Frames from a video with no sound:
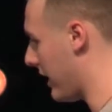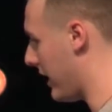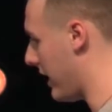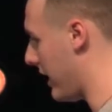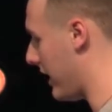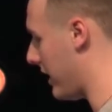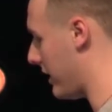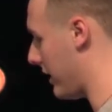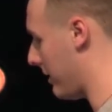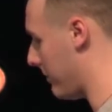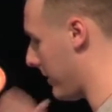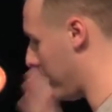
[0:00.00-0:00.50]

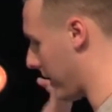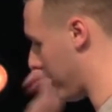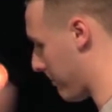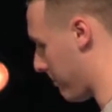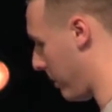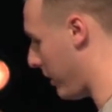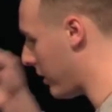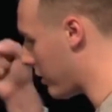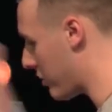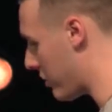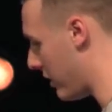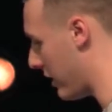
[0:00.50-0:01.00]
it, and I'm
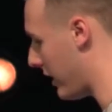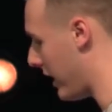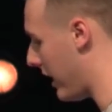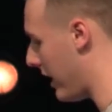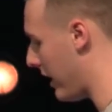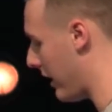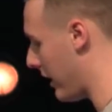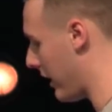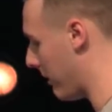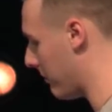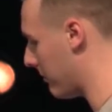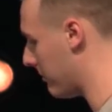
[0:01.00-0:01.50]
punching
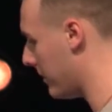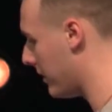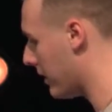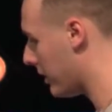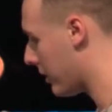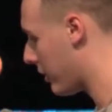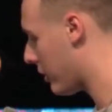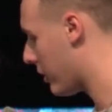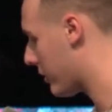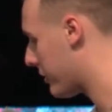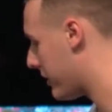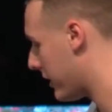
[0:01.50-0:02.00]
it, and I'm
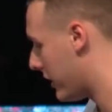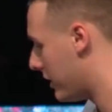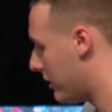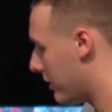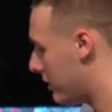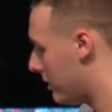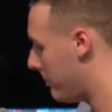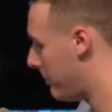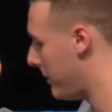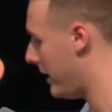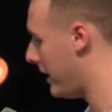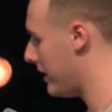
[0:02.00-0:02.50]
cursing a
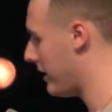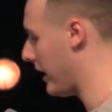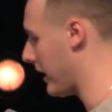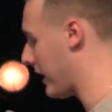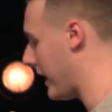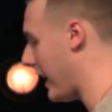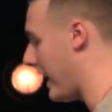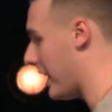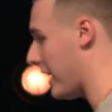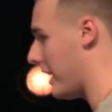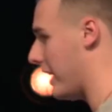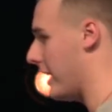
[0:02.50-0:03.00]
little bit, and I
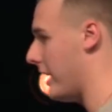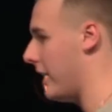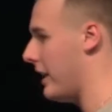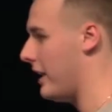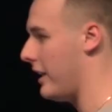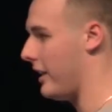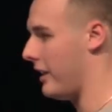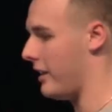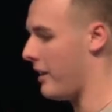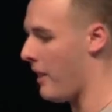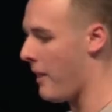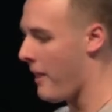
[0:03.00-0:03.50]
can't get it,
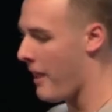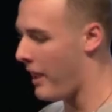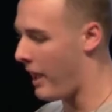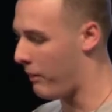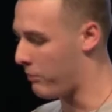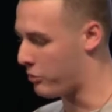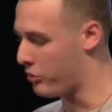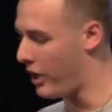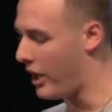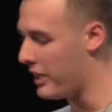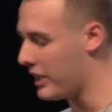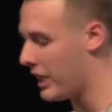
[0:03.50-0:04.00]
and I'm
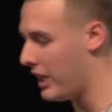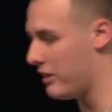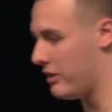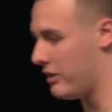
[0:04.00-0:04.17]
trying to get